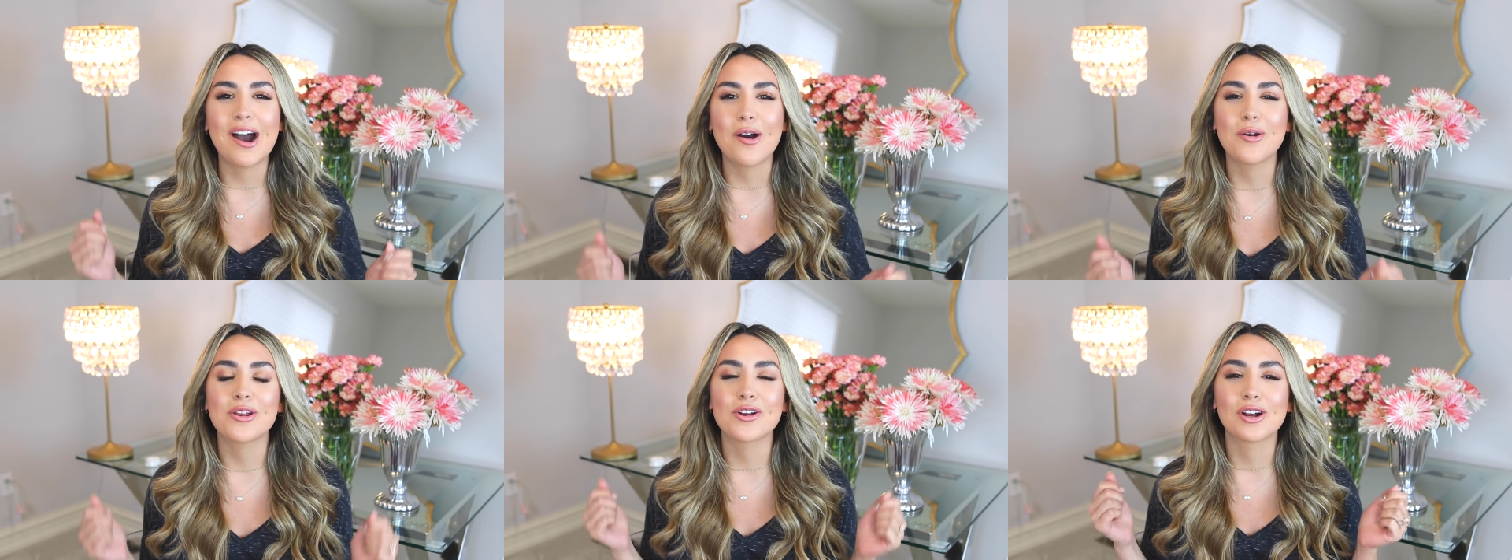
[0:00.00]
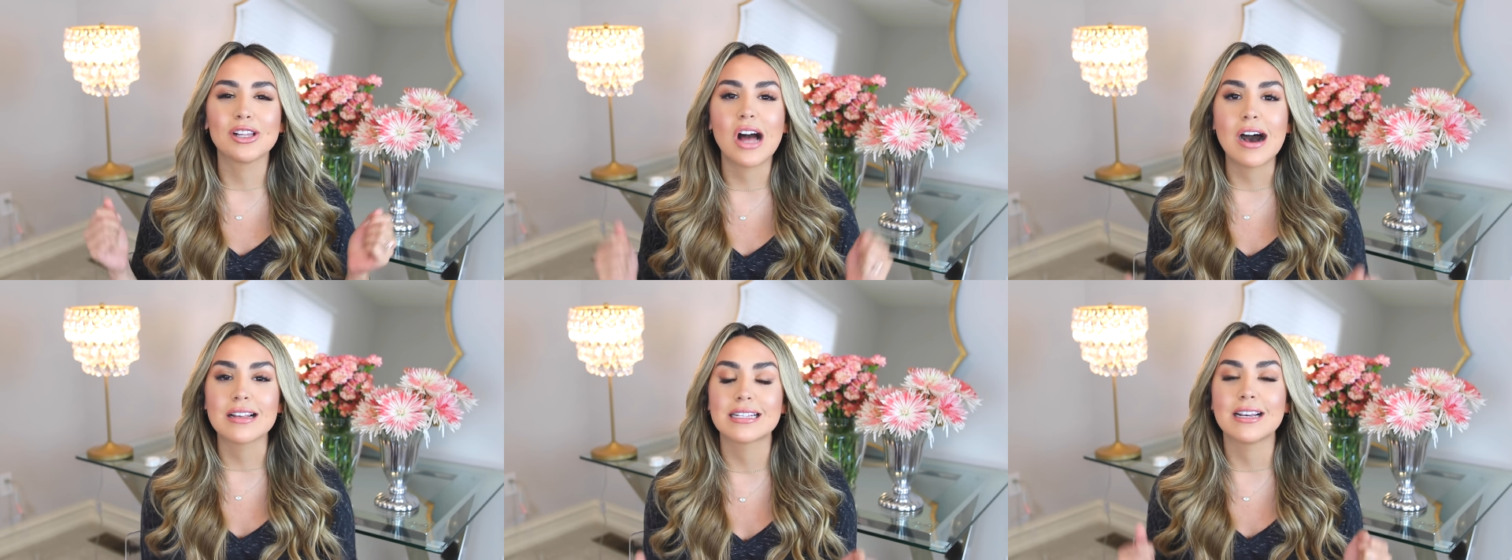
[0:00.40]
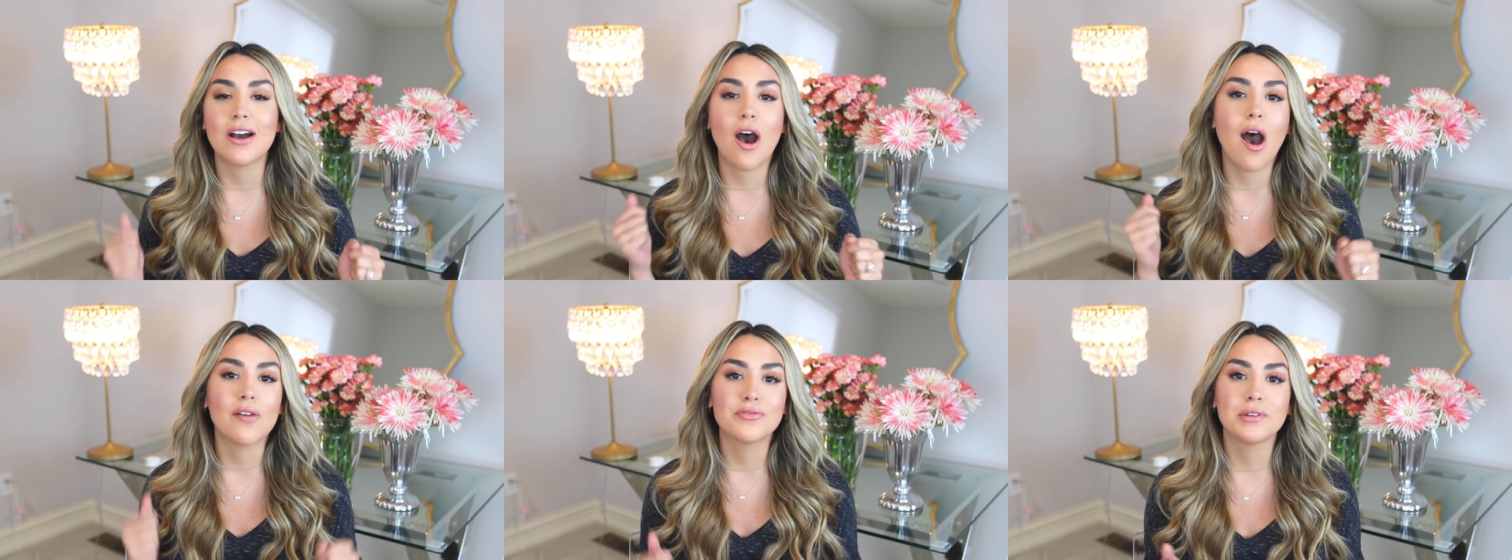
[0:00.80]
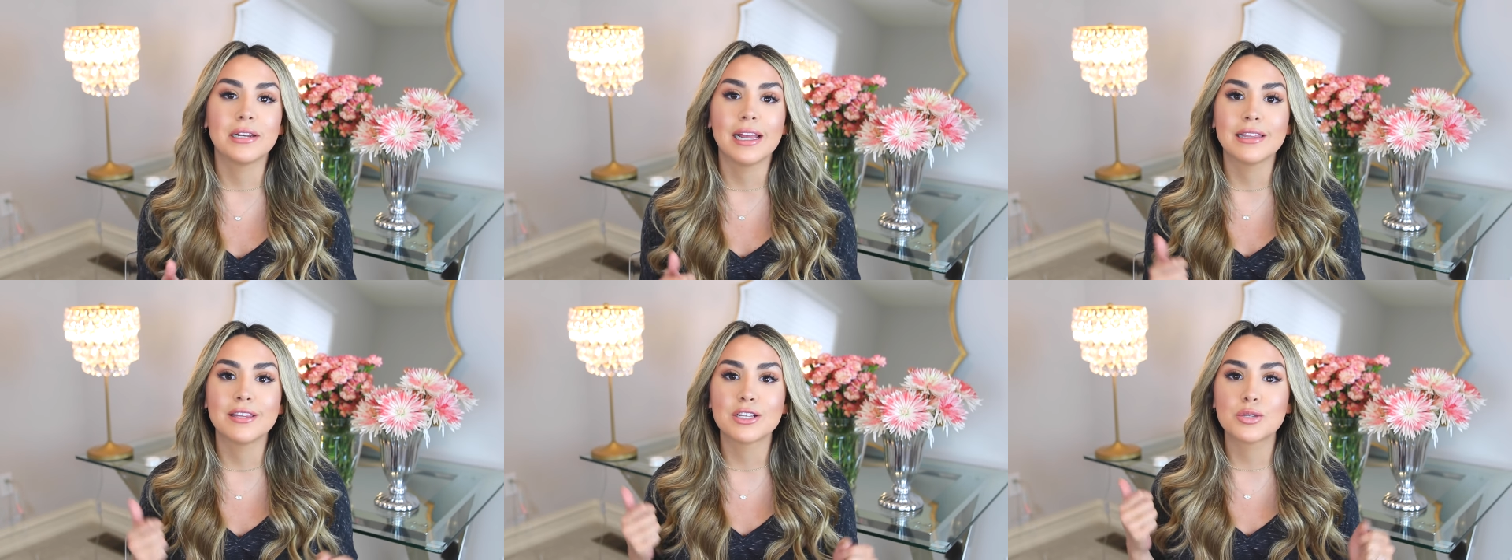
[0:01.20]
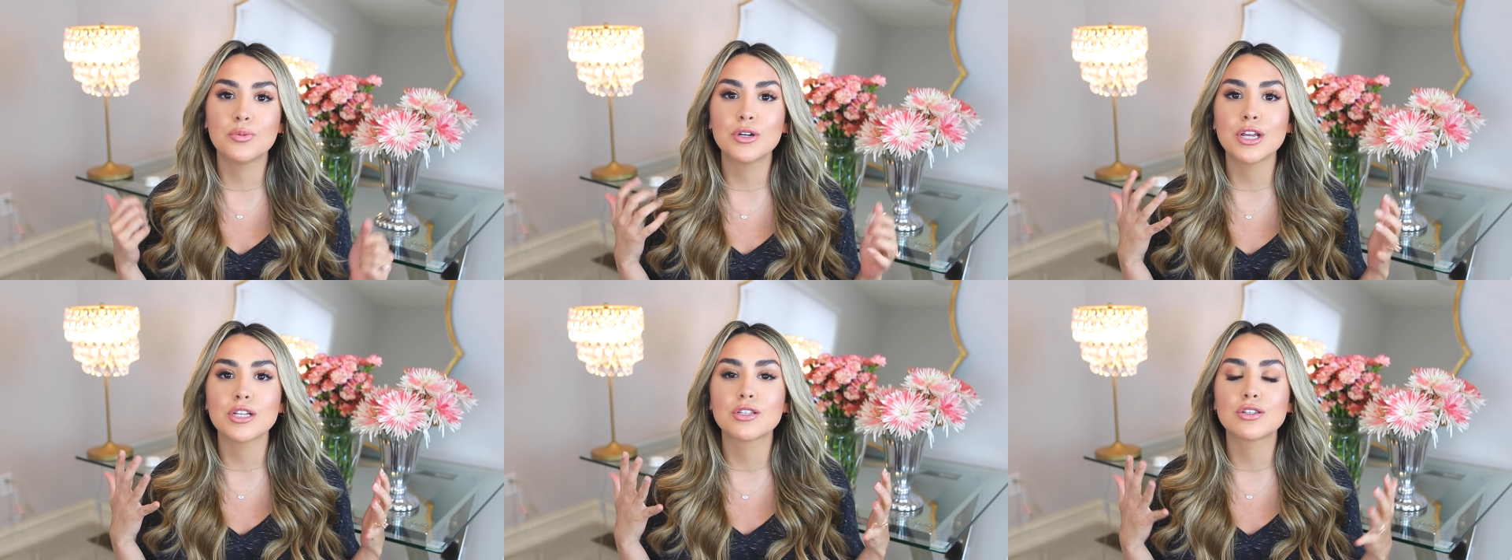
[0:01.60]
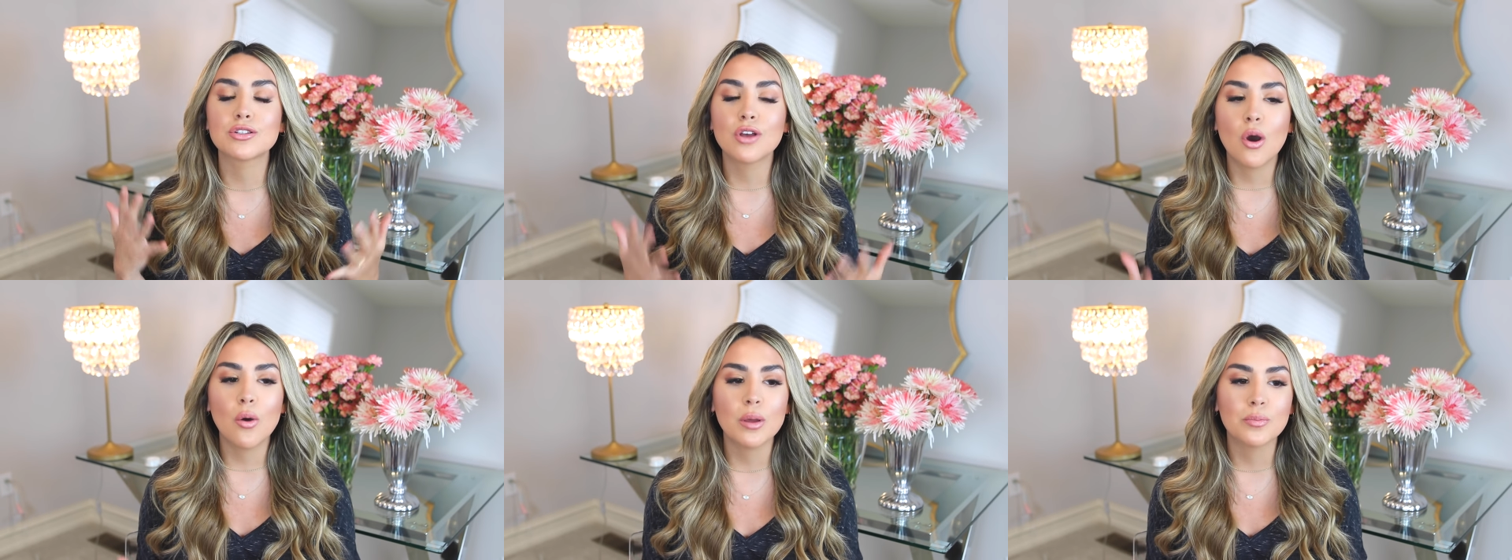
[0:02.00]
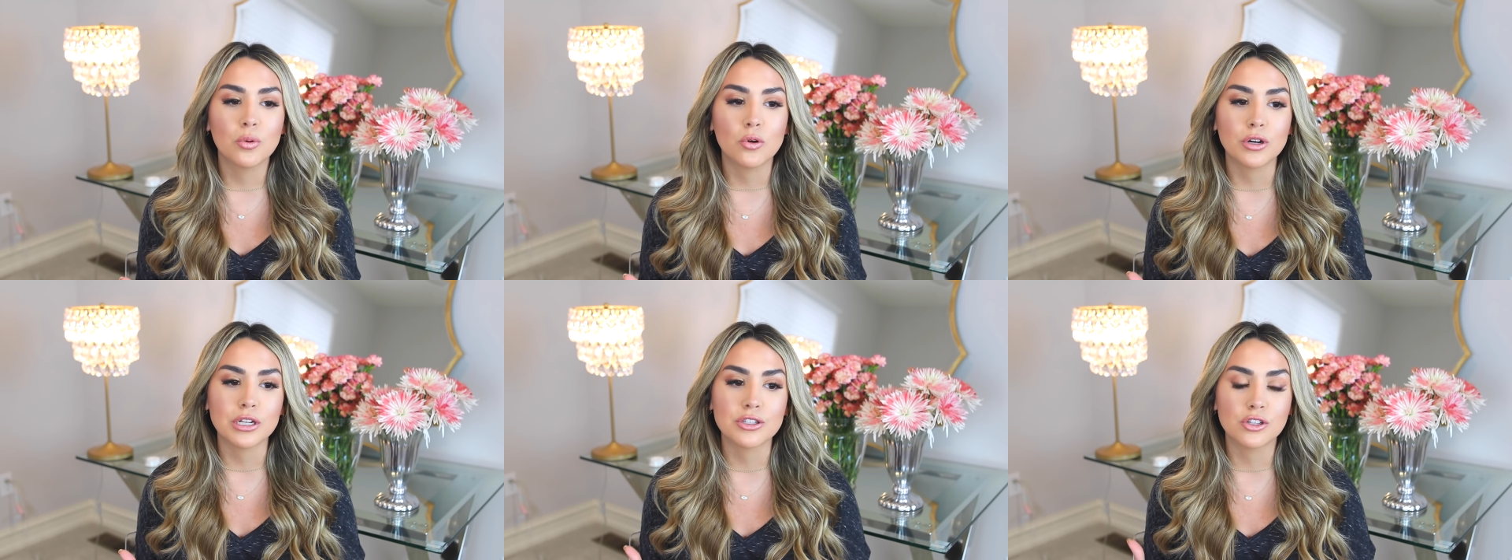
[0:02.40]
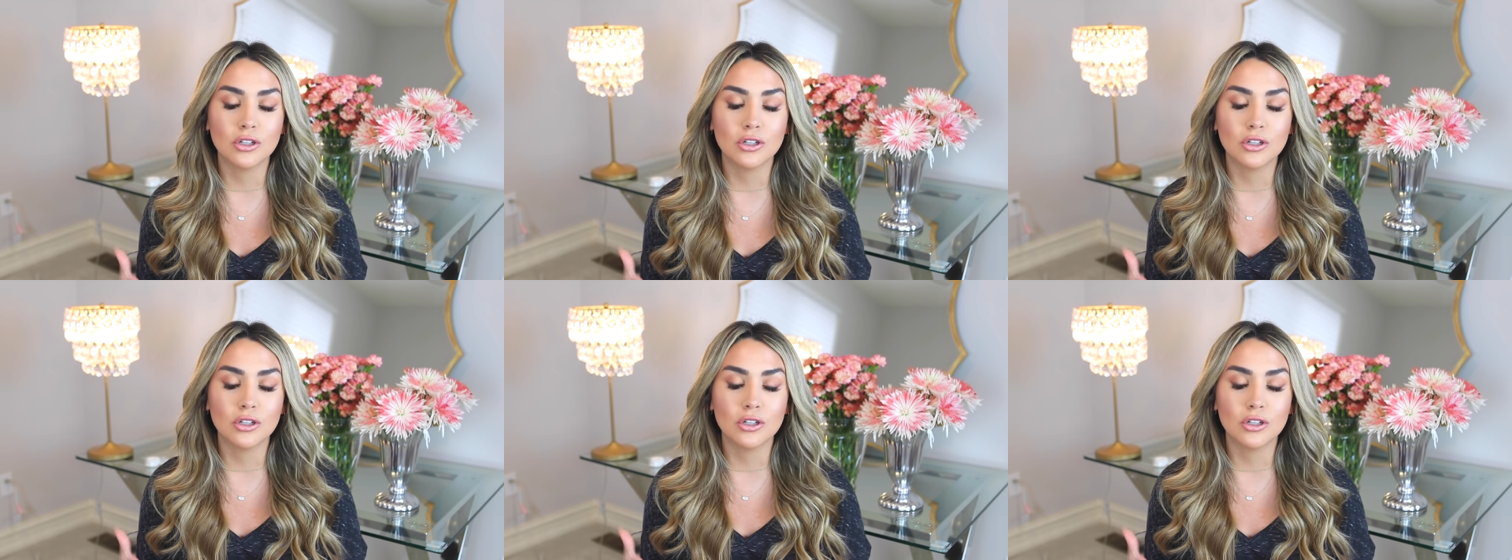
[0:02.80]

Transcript: out your closet often, and this one is so important.